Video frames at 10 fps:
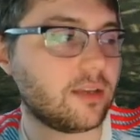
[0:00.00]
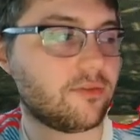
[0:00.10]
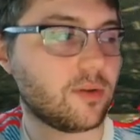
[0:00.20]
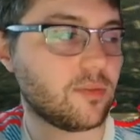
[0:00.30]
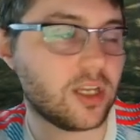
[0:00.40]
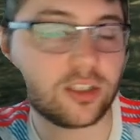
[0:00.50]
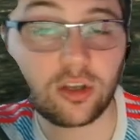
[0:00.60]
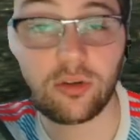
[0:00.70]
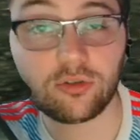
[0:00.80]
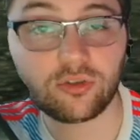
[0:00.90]
from a
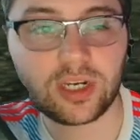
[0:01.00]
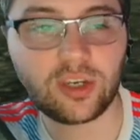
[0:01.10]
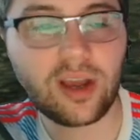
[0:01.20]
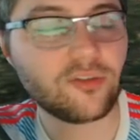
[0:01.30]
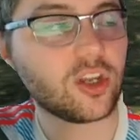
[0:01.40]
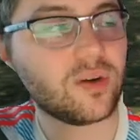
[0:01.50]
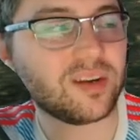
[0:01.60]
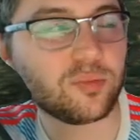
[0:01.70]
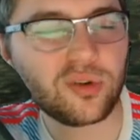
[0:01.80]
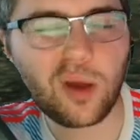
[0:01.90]
solo train, you have to go in
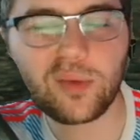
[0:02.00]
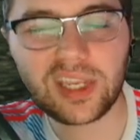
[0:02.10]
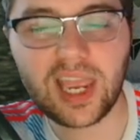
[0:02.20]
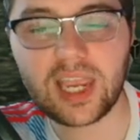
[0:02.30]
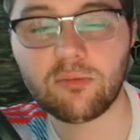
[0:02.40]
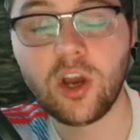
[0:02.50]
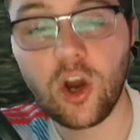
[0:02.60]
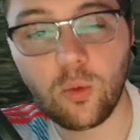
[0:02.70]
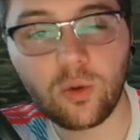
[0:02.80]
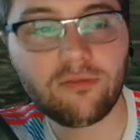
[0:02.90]
a proper game
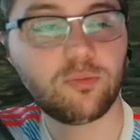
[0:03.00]
with